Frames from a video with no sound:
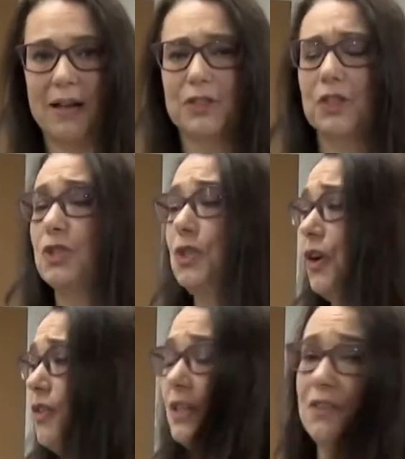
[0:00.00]
miles. So
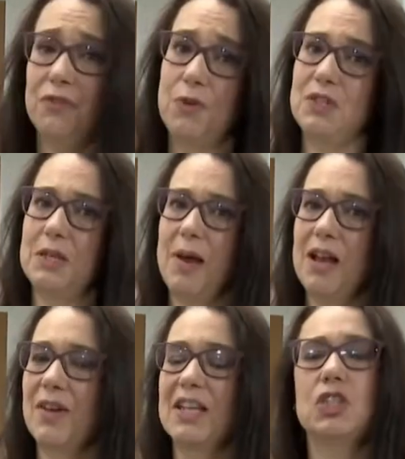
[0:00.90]

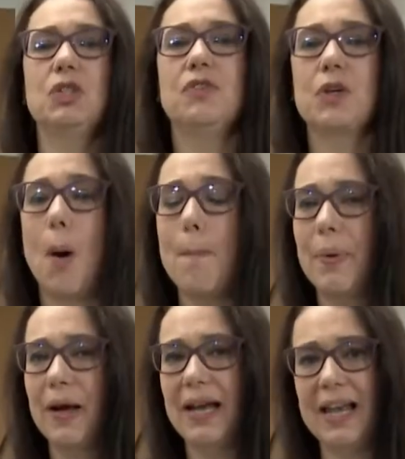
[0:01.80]
240-mile range, you've got
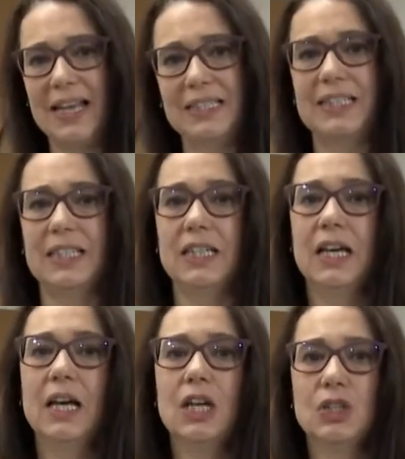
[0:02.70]
plenty
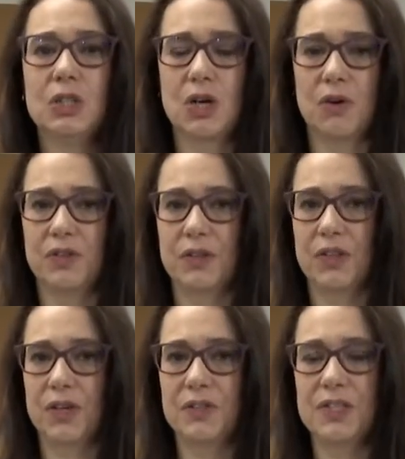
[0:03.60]
to cover
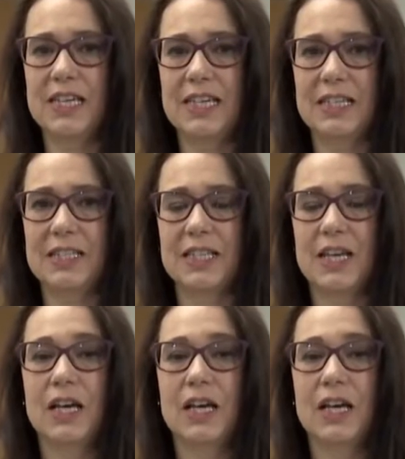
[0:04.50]
those needs.